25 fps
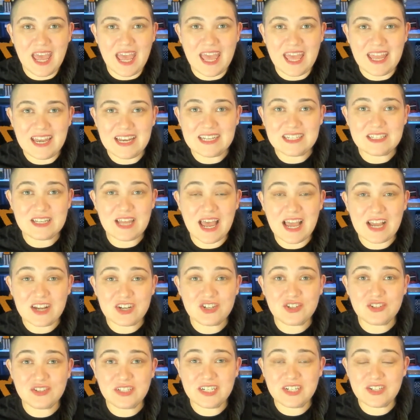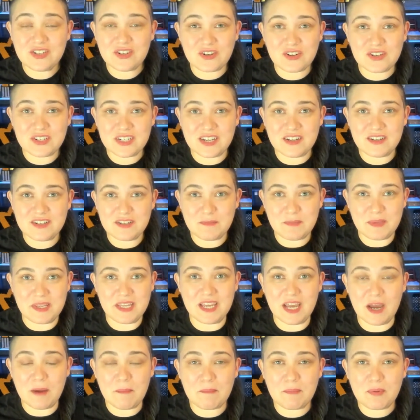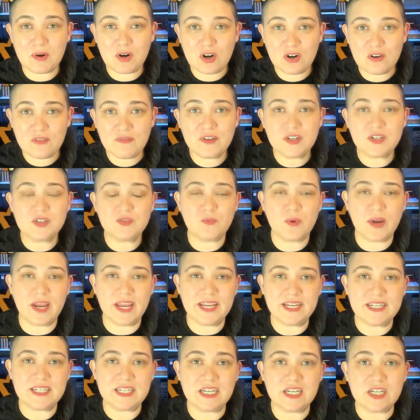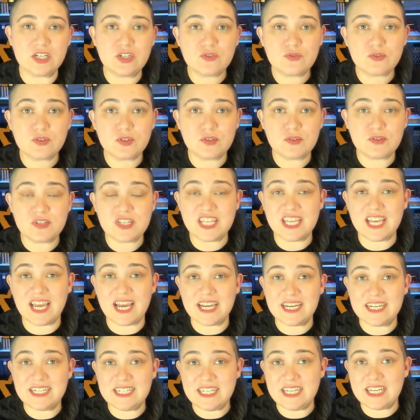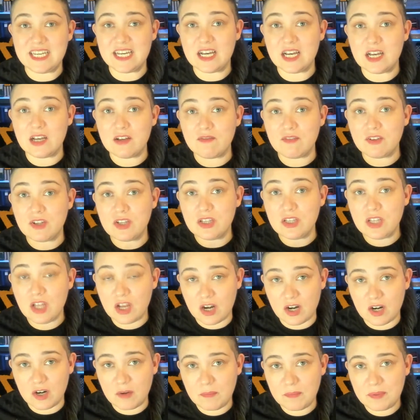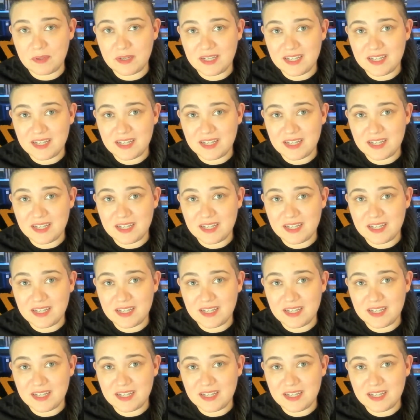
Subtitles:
And it's actually turned out to be a perfect way to introduce the idea of LARP,